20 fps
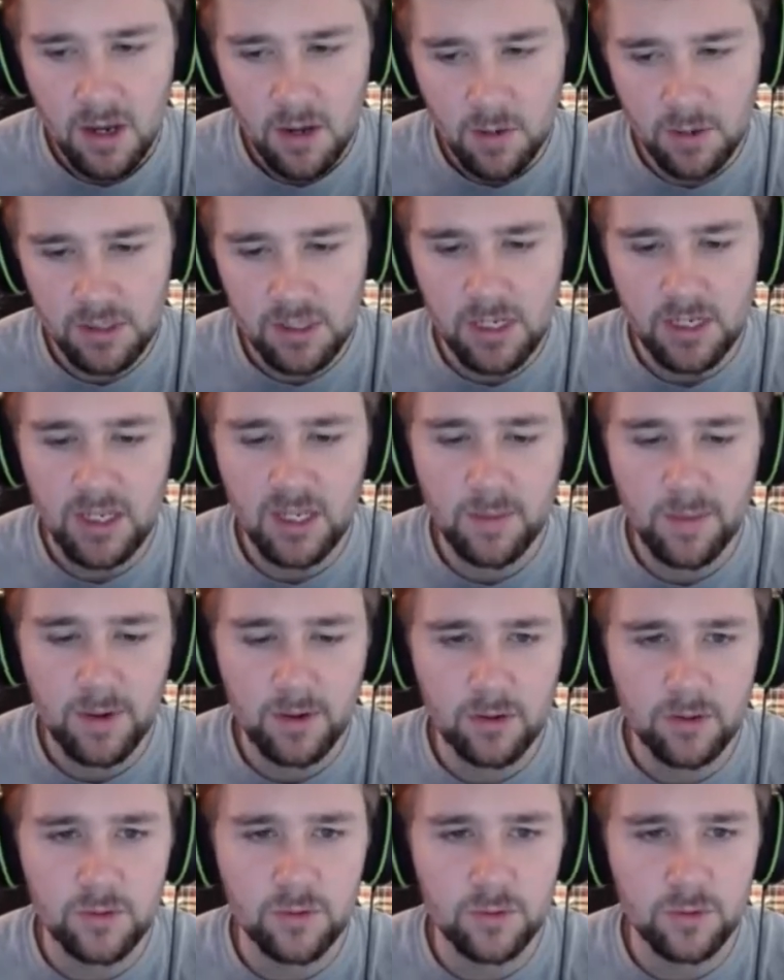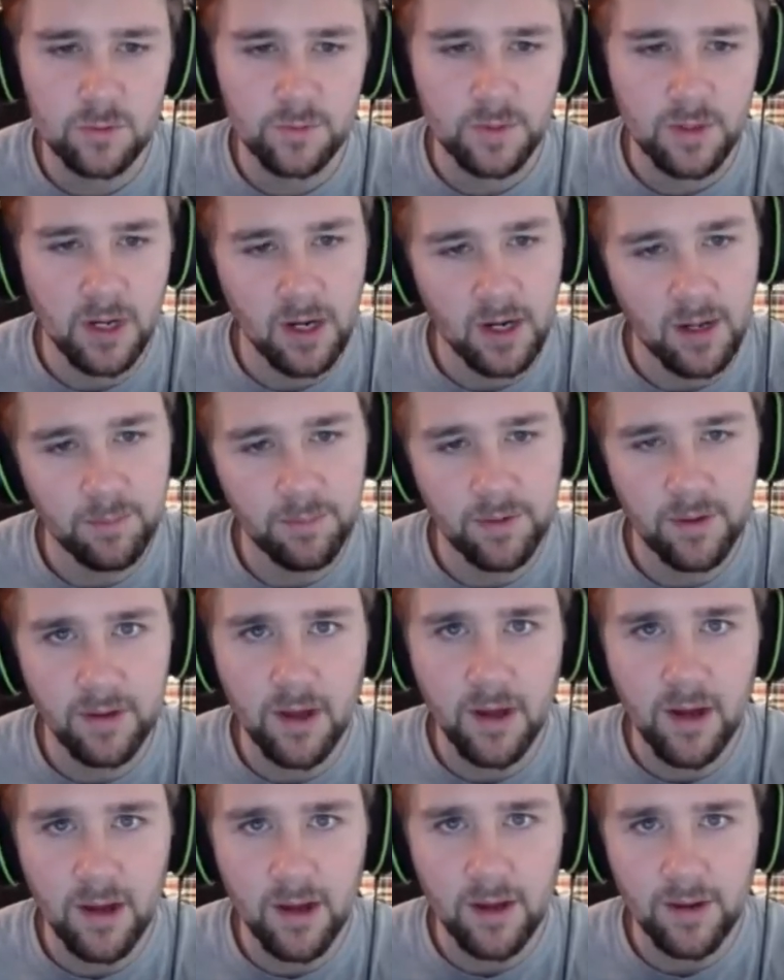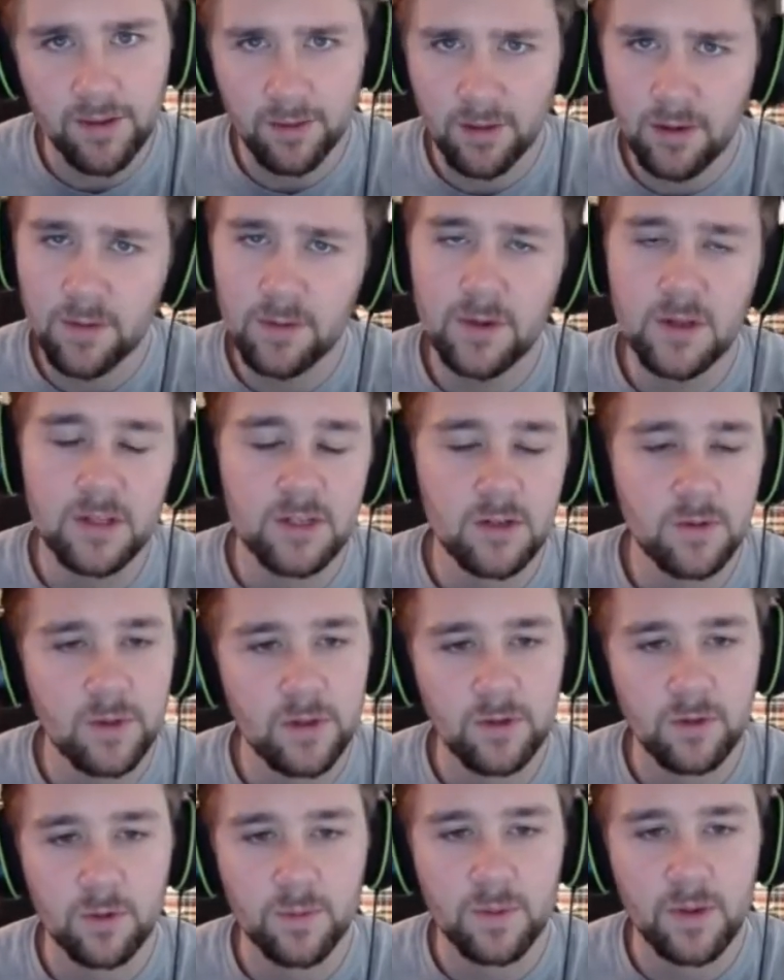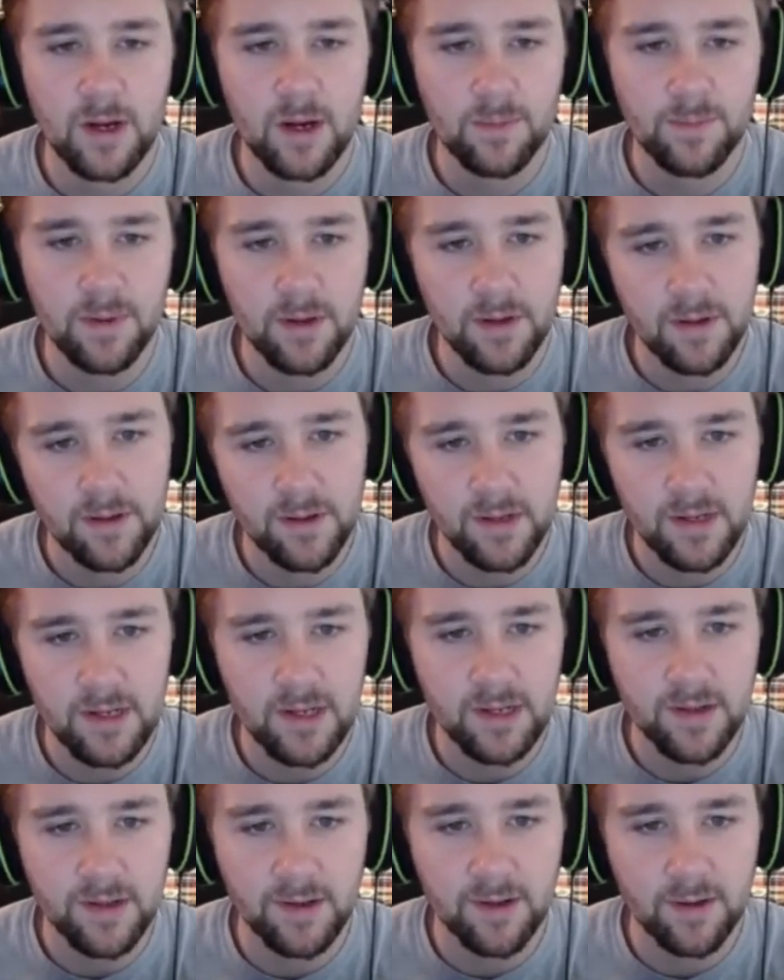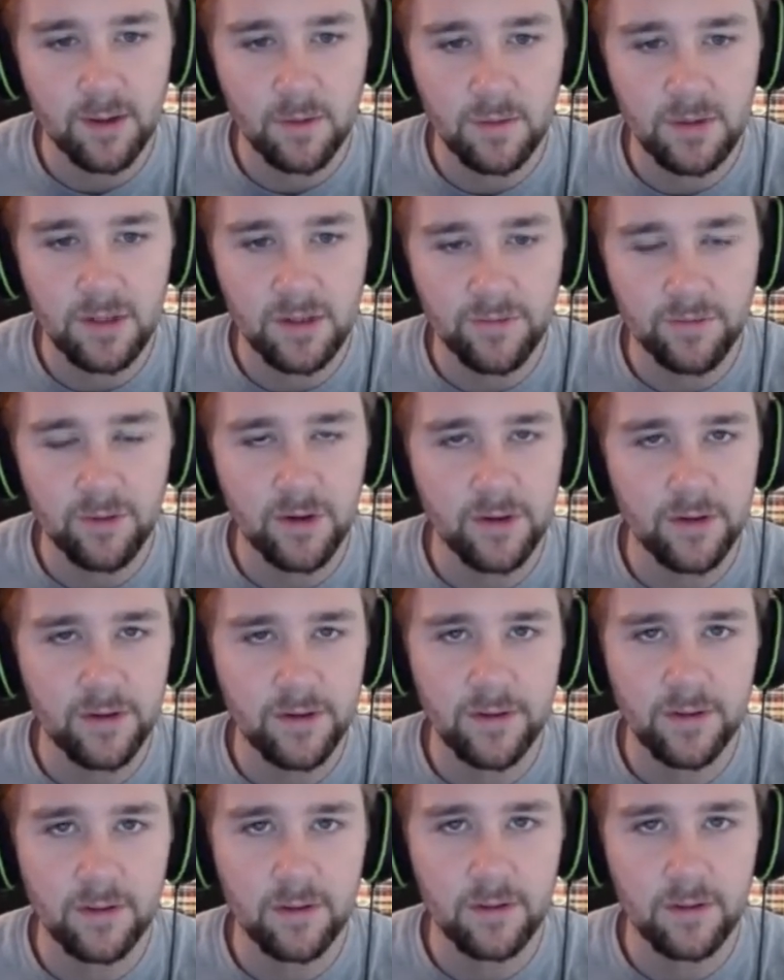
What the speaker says: We're talking about group comp. So anyone who doesn't know what group comp is, in ESO, different